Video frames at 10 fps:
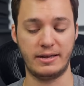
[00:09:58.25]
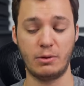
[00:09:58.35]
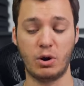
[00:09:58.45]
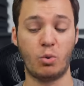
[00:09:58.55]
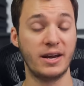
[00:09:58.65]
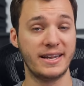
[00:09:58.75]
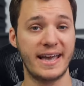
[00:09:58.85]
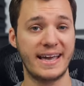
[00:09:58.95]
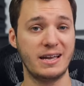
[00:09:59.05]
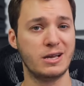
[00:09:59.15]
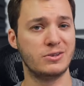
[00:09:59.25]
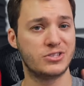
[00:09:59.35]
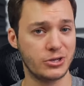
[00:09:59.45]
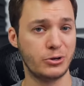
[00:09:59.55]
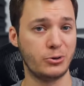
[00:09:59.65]
It will one day
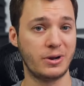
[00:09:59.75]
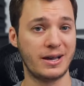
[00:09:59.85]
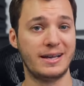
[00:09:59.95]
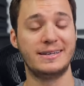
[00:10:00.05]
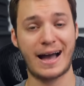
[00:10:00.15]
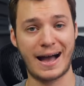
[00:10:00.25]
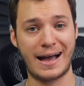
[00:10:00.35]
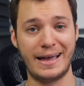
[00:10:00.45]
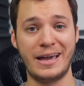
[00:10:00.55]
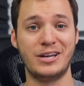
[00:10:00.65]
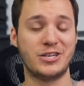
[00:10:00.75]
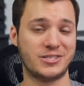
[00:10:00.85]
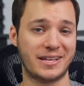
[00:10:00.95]
soon die, just